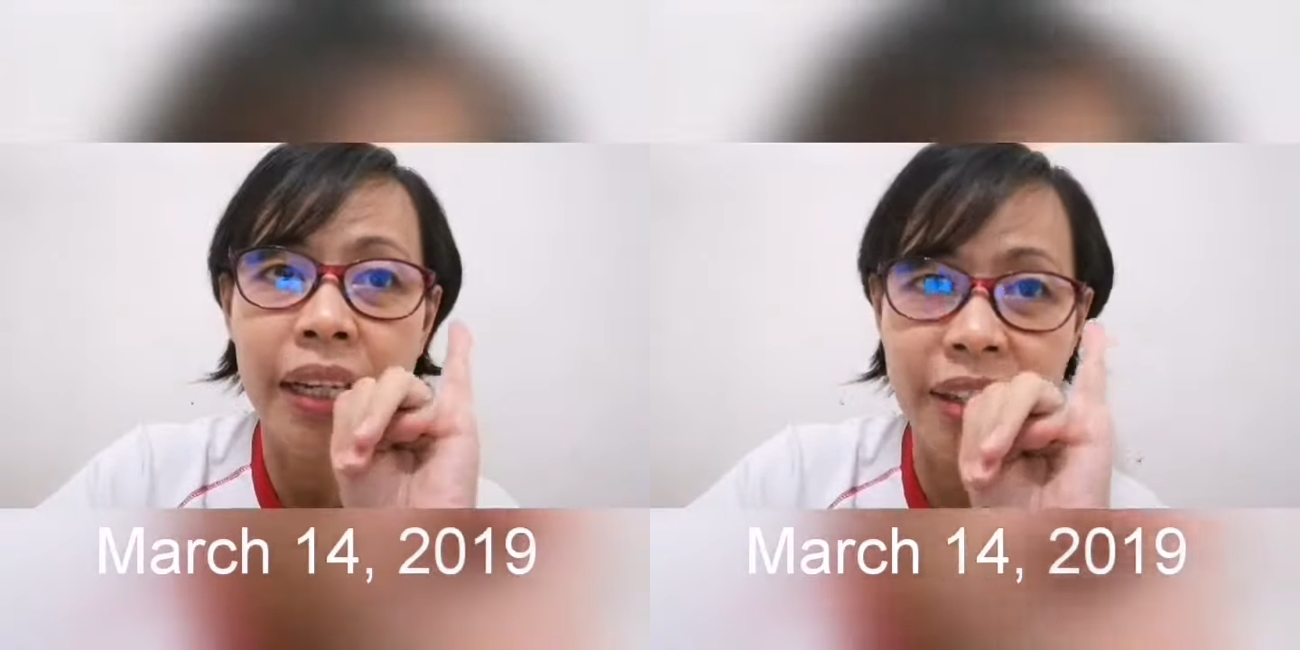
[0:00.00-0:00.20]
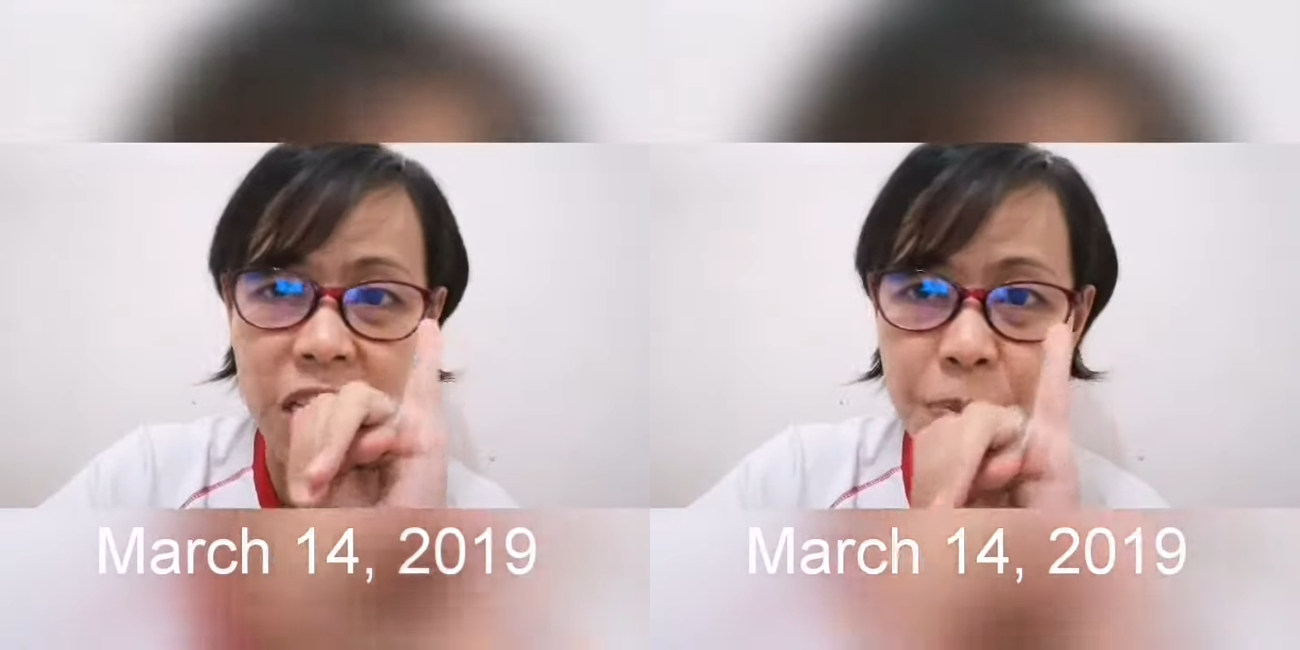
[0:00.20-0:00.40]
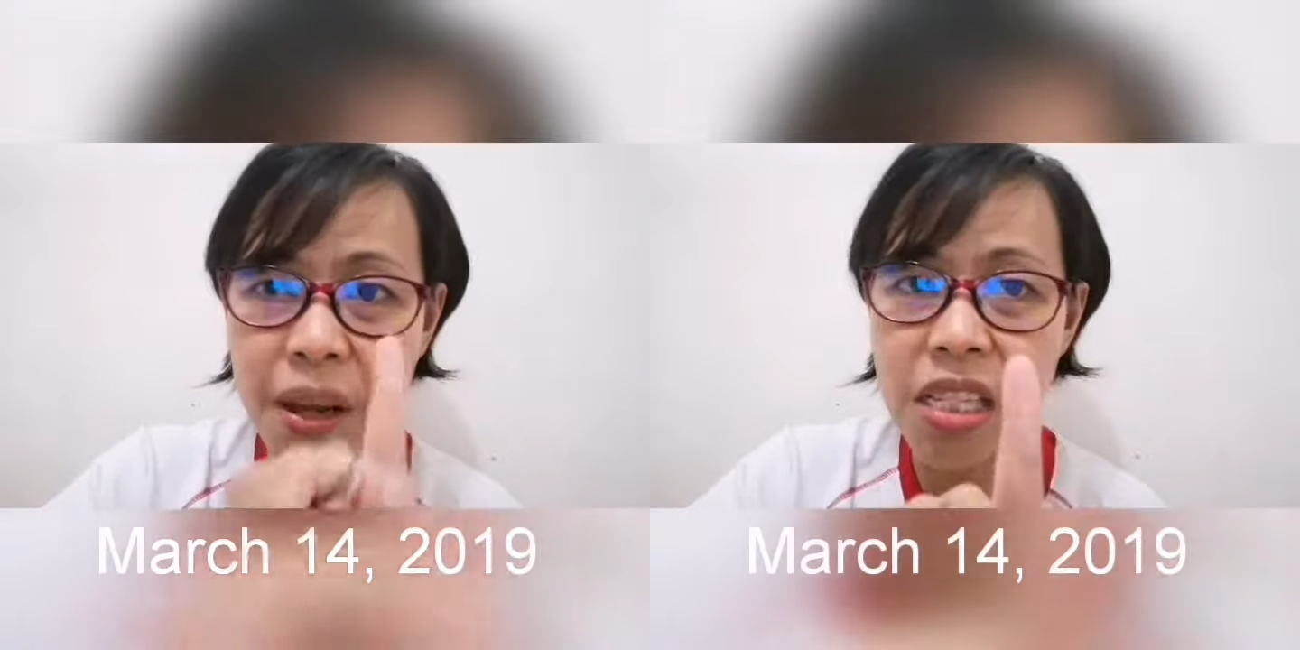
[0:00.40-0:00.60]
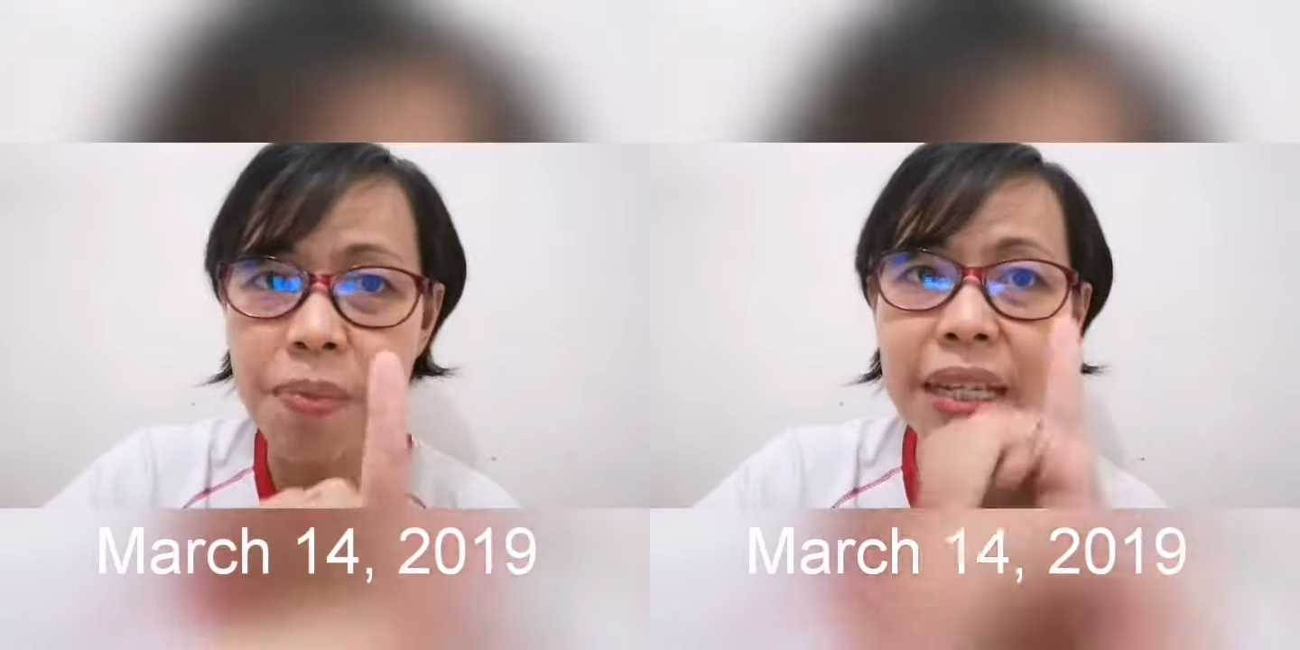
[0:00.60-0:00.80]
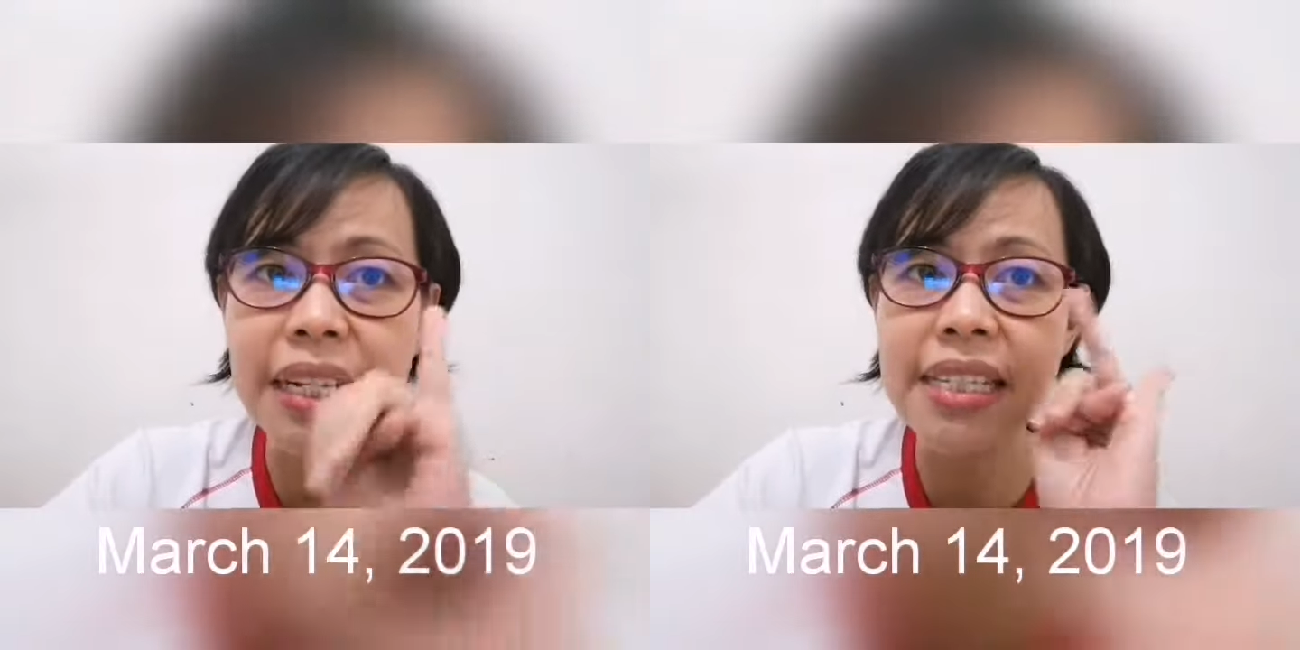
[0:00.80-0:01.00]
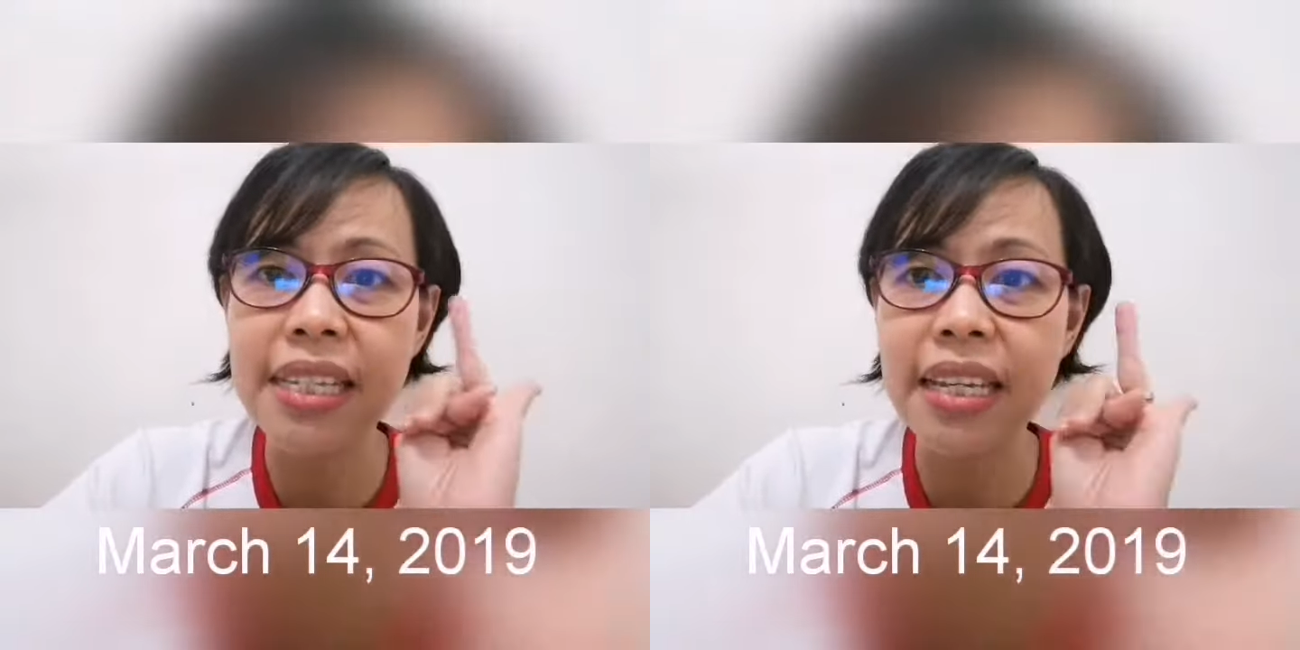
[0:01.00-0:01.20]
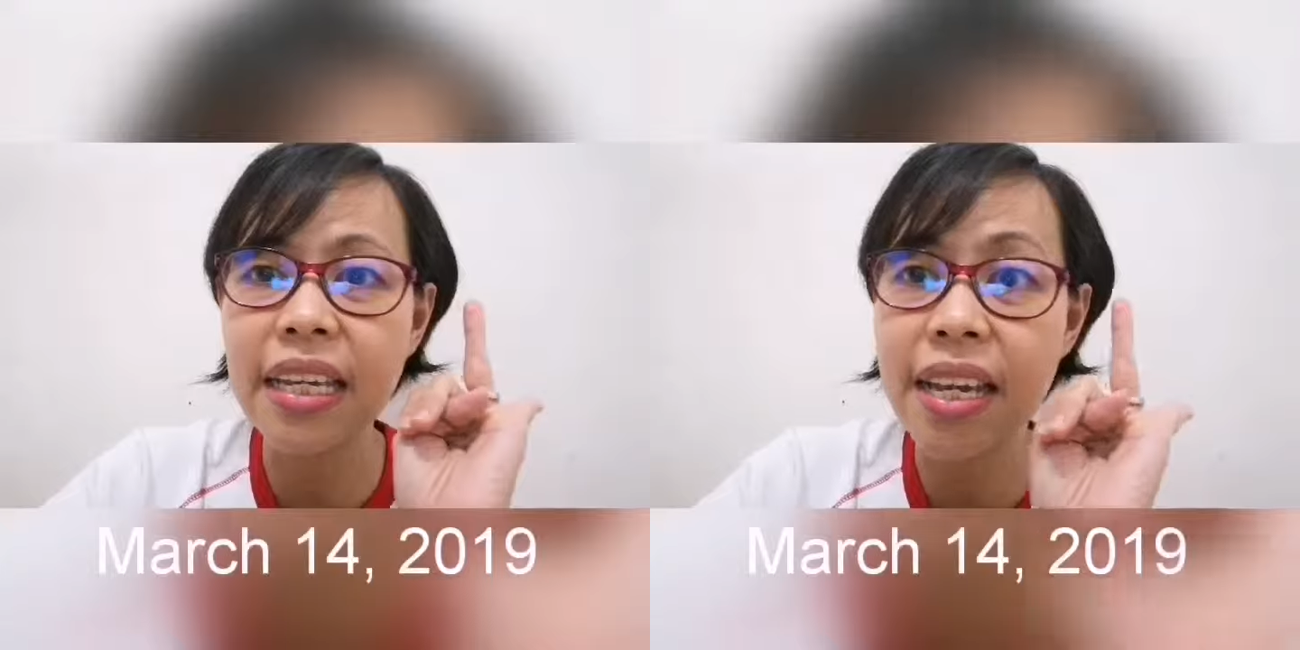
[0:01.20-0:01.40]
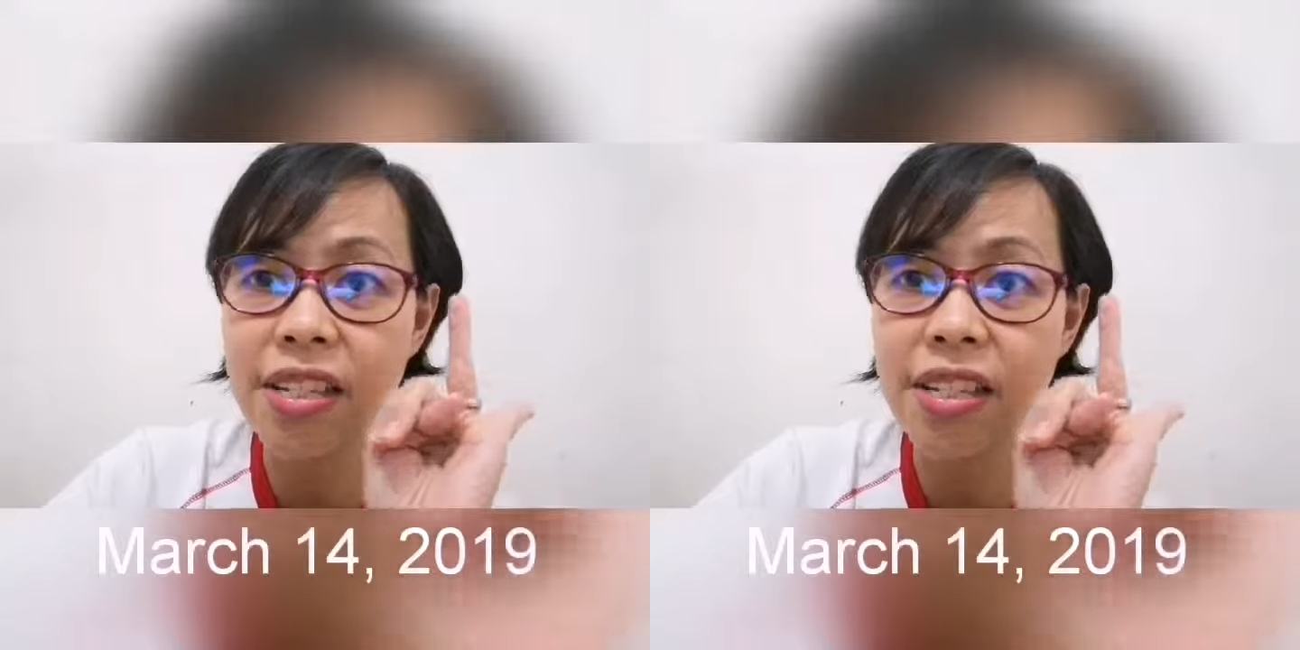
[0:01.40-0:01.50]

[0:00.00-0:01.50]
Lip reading: irresponsibility,